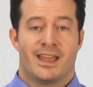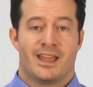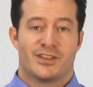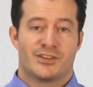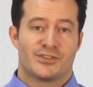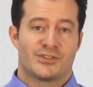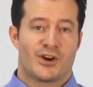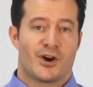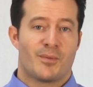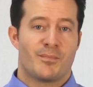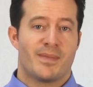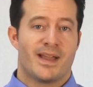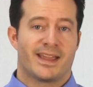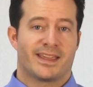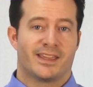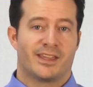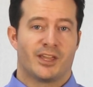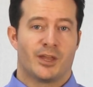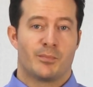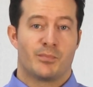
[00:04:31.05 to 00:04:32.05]
and start
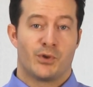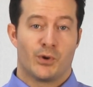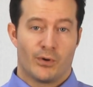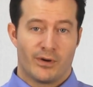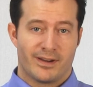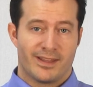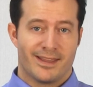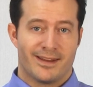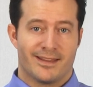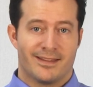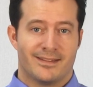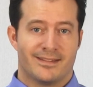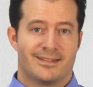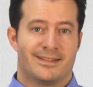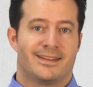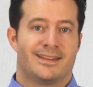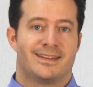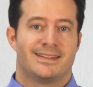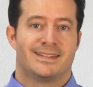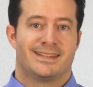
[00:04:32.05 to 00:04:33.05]
backing up your data
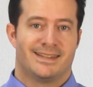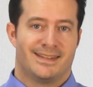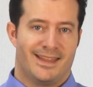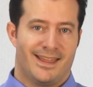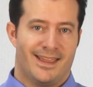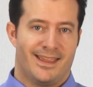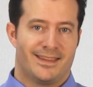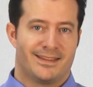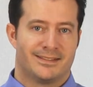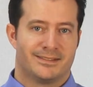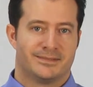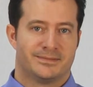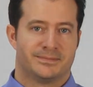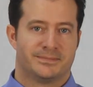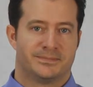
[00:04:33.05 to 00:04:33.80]
today.